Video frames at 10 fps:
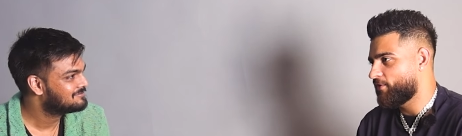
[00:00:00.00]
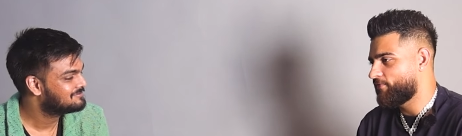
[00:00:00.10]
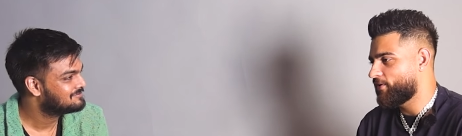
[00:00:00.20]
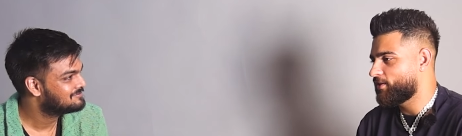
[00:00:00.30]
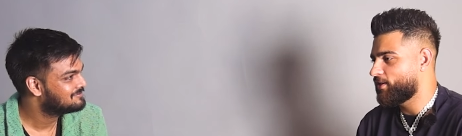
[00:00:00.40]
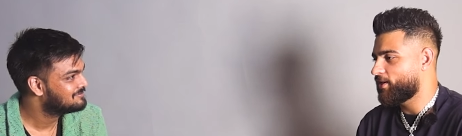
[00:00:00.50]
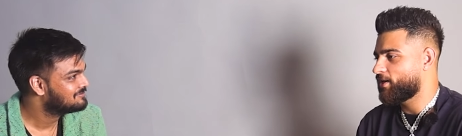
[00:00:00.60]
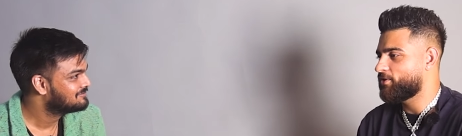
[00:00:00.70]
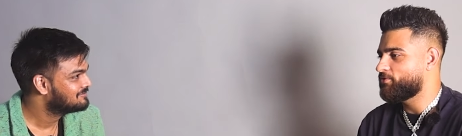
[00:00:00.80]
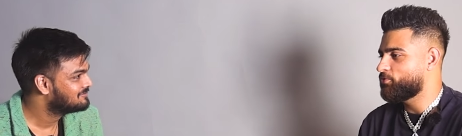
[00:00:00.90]
Speaker 1: I felt like I
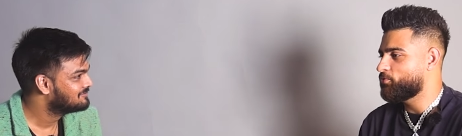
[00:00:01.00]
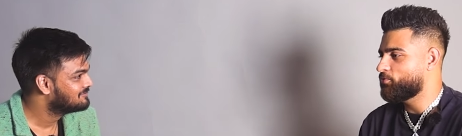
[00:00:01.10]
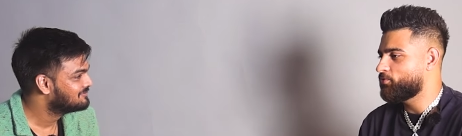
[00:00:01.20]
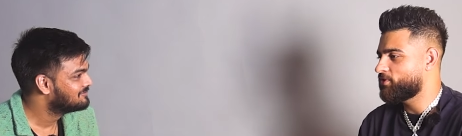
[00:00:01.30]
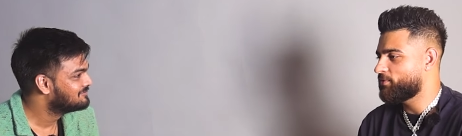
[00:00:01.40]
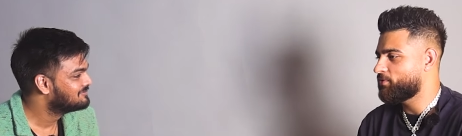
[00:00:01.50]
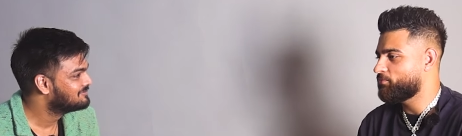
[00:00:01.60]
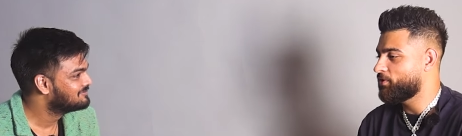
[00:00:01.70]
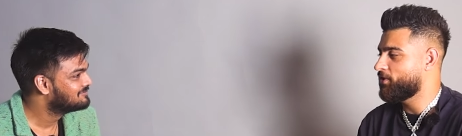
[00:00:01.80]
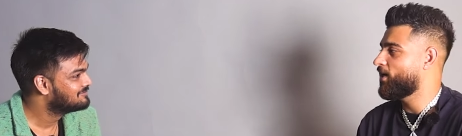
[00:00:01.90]
could do
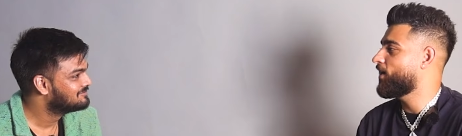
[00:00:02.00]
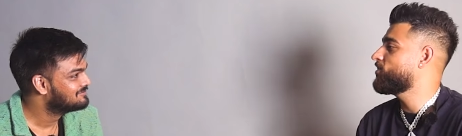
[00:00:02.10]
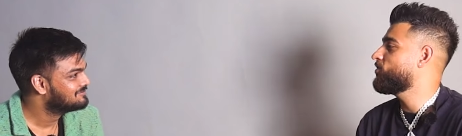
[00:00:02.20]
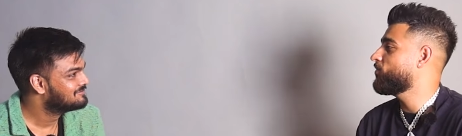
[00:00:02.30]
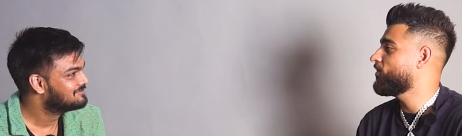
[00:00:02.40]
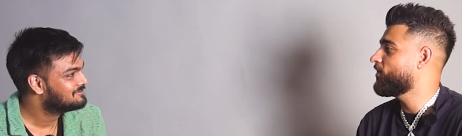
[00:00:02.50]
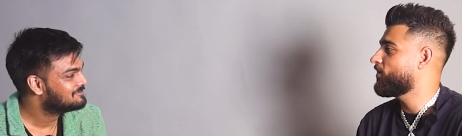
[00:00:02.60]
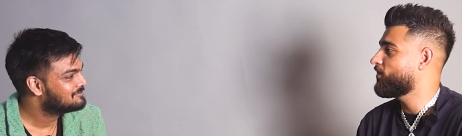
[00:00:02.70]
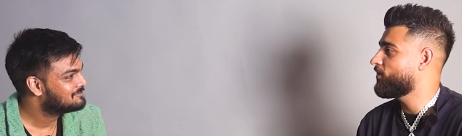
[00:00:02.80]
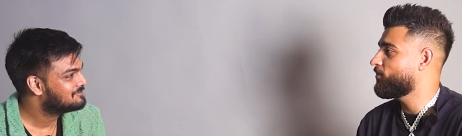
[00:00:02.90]
something really catchy with it,
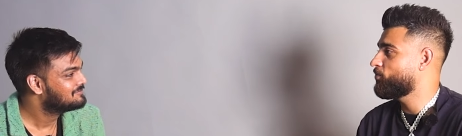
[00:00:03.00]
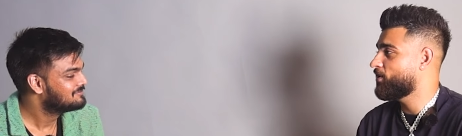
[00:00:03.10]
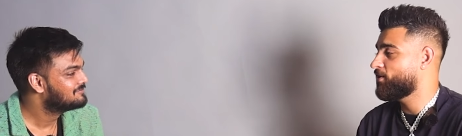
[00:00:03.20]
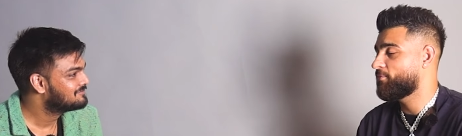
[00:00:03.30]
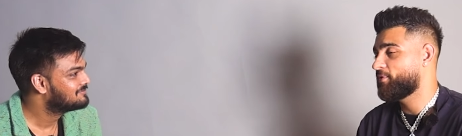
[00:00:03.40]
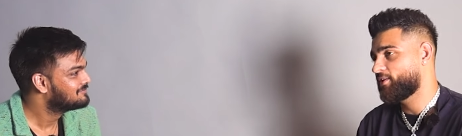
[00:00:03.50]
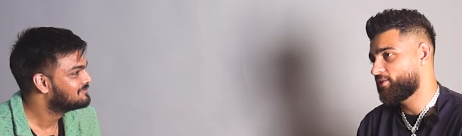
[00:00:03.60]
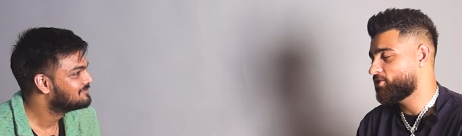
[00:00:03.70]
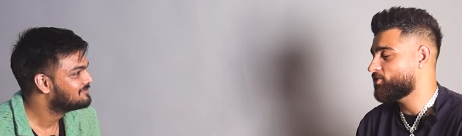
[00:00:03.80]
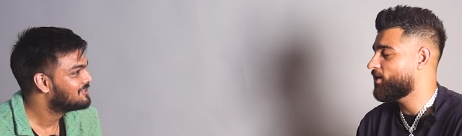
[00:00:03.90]
and uh, we ended up
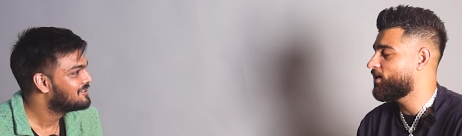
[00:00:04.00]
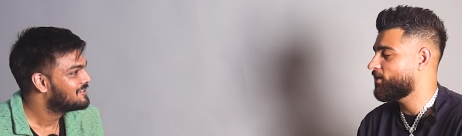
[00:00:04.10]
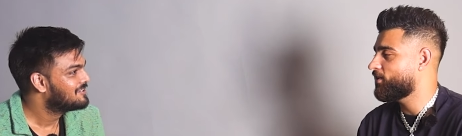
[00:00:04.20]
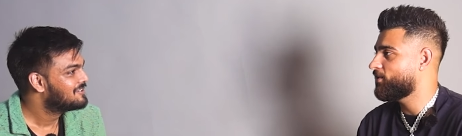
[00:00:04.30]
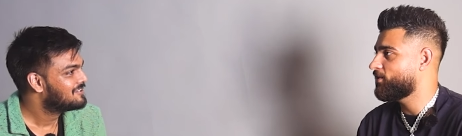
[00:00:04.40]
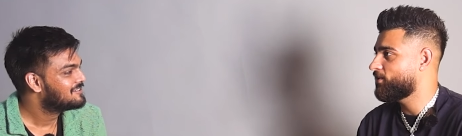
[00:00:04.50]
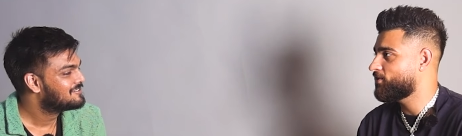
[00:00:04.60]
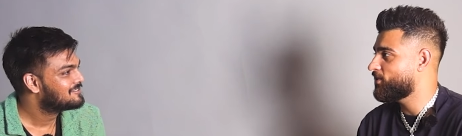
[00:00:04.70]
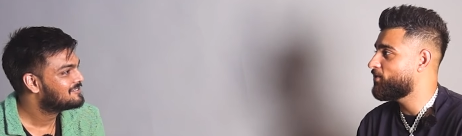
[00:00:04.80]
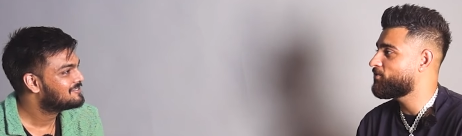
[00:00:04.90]
making this track, and it
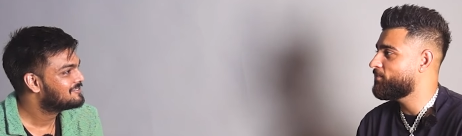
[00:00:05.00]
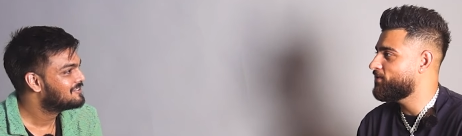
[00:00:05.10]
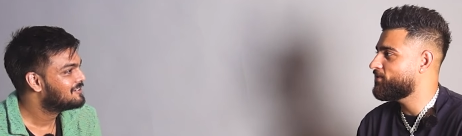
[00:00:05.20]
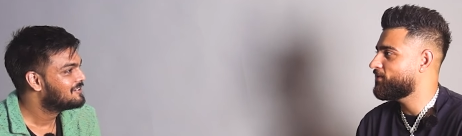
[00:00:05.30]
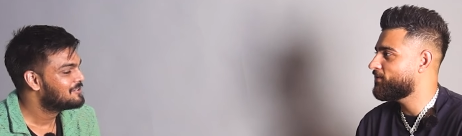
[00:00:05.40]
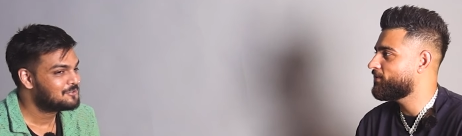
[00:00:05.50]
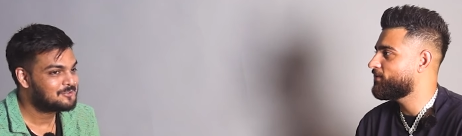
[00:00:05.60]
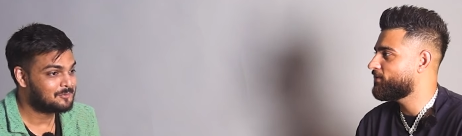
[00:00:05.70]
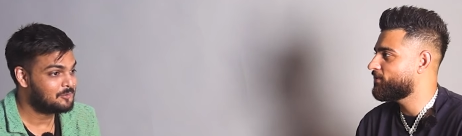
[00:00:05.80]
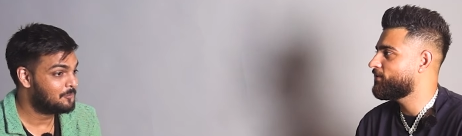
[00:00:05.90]
sounds amazing.
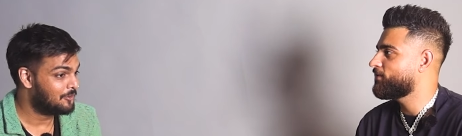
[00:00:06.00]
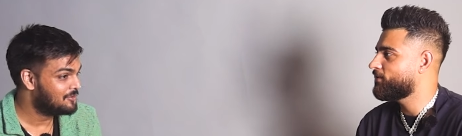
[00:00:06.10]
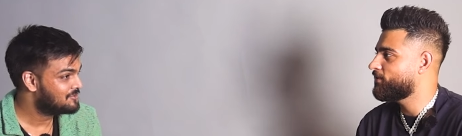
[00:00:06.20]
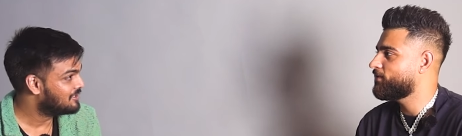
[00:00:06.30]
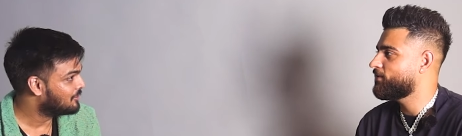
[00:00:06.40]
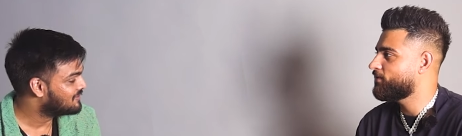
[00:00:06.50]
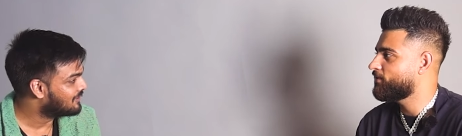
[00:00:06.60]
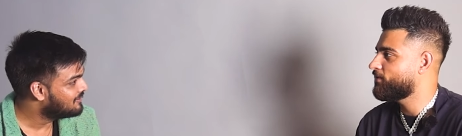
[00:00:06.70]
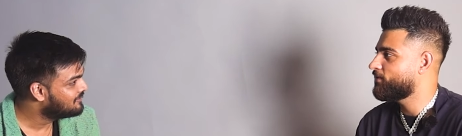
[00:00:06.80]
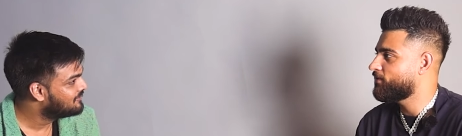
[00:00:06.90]
Speaker 2: So you produced it
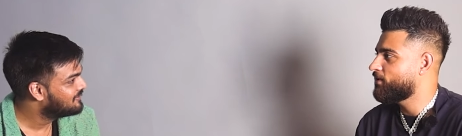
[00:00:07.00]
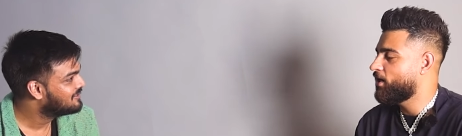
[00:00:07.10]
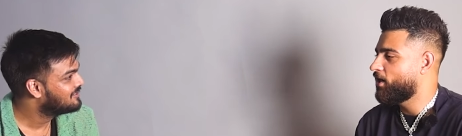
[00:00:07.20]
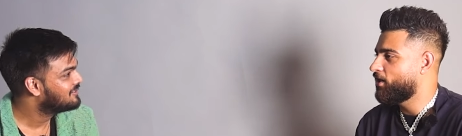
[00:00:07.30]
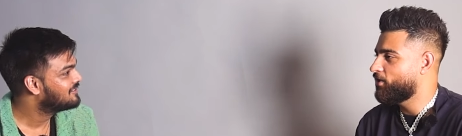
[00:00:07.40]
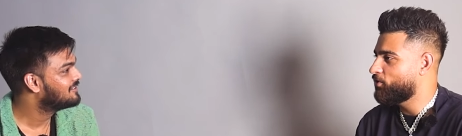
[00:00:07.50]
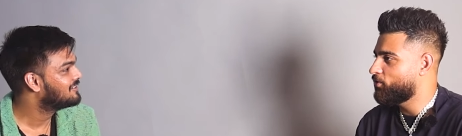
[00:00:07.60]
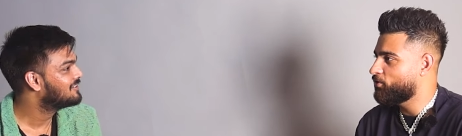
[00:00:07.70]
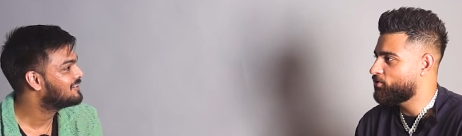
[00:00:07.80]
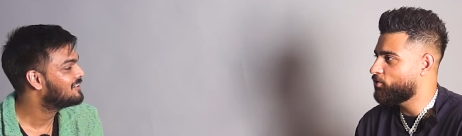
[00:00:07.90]
yourself?
Speaker 1: Uh,
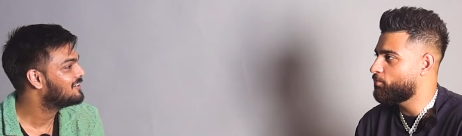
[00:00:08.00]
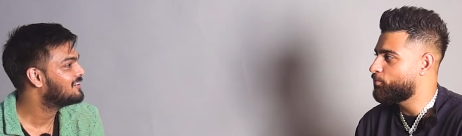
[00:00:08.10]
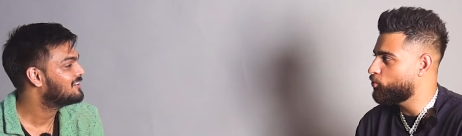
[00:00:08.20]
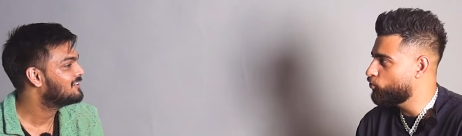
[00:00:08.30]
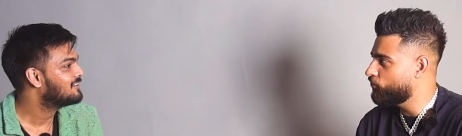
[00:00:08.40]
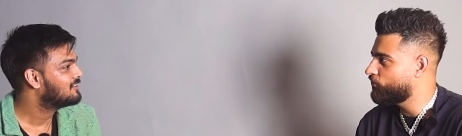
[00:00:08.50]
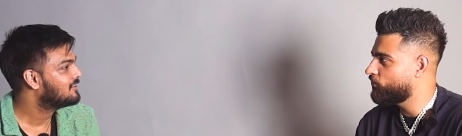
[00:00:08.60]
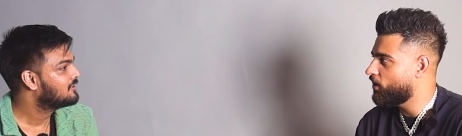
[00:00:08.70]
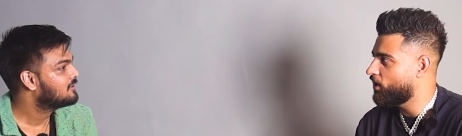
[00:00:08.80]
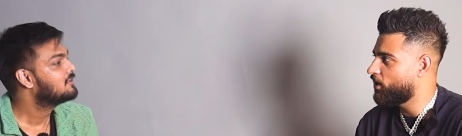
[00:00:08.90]
no. So
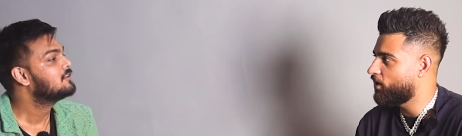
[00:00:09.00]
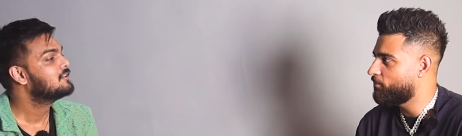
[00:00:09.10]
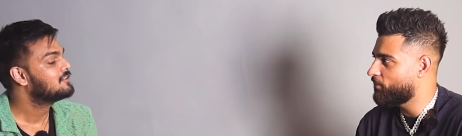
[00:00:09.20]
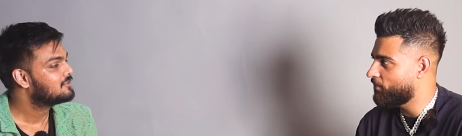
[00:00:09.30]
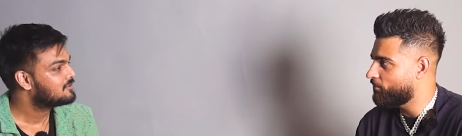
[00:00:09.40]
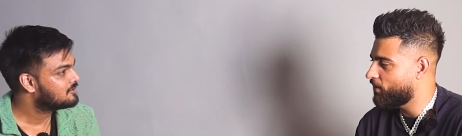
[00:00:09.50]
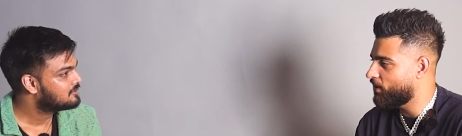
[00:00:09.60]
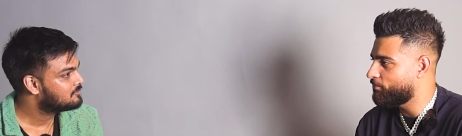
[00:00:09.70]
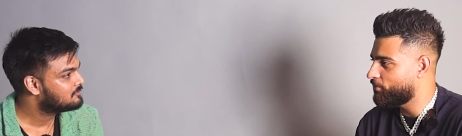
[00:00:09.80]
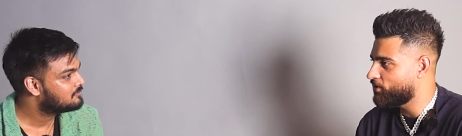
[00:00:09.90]
Proof, uh, my
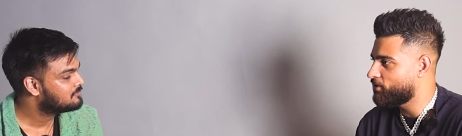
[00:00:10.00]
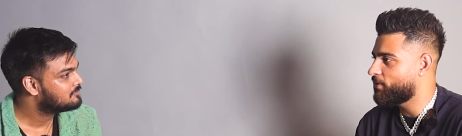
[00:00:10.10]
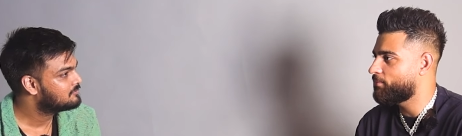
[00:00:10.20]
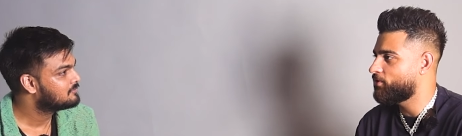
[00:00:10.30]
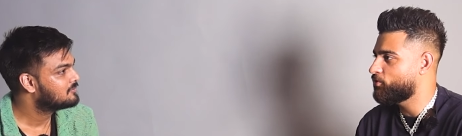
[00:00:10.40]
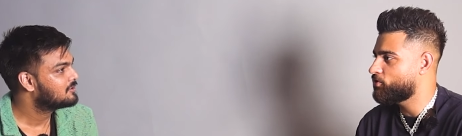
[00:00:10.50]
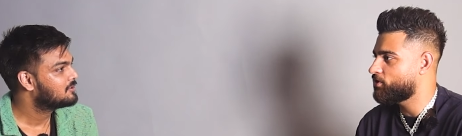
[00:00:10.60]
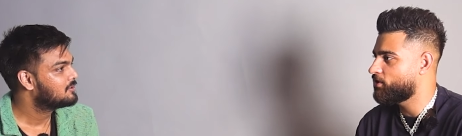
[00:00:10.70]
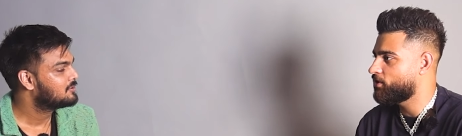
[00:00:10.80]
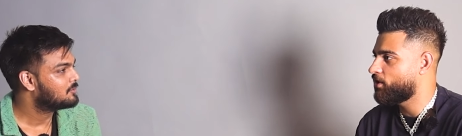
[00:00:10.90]
my brother, my
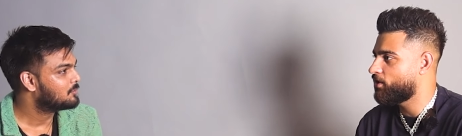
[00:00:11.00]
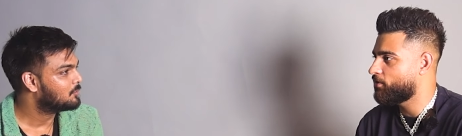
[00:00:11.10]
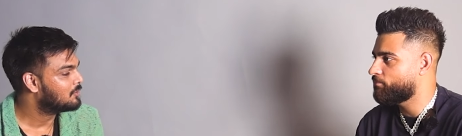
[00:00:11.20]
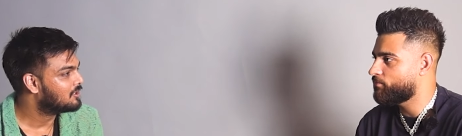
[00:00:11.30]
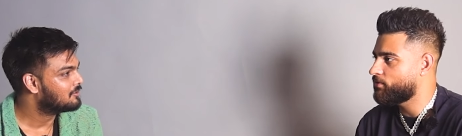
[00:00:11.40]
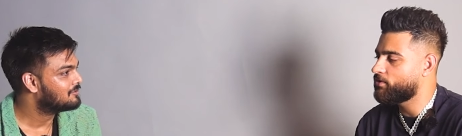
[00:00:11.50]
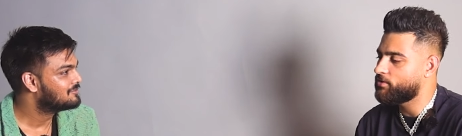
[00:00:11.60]
producer, he, uh, wow.